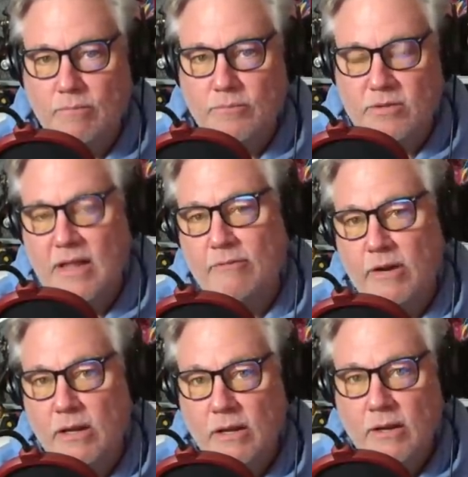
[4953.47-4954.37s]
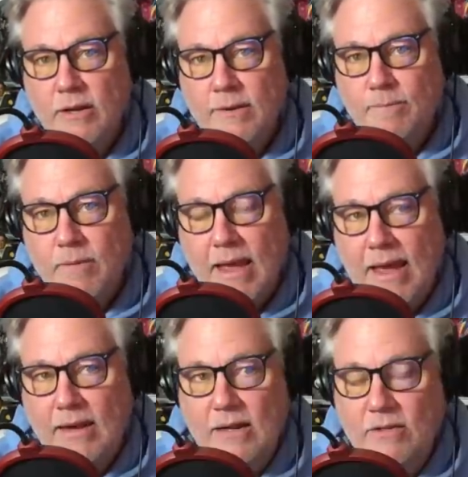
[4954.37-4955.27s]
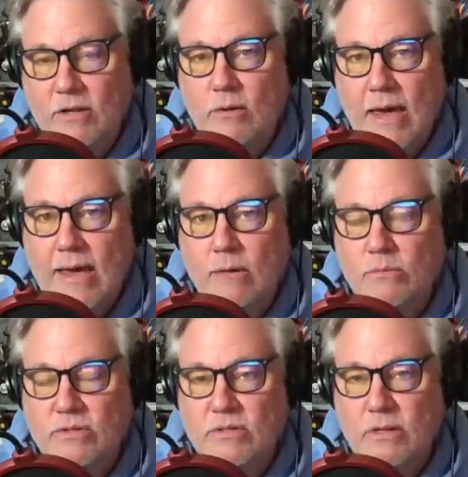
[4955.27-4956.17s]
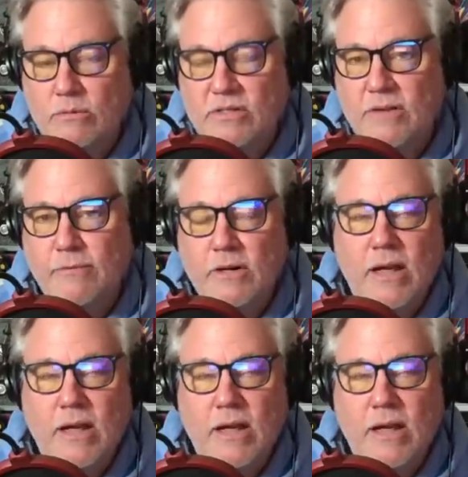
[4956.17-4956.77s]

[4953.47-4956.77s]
slavery, and in the UK it was different.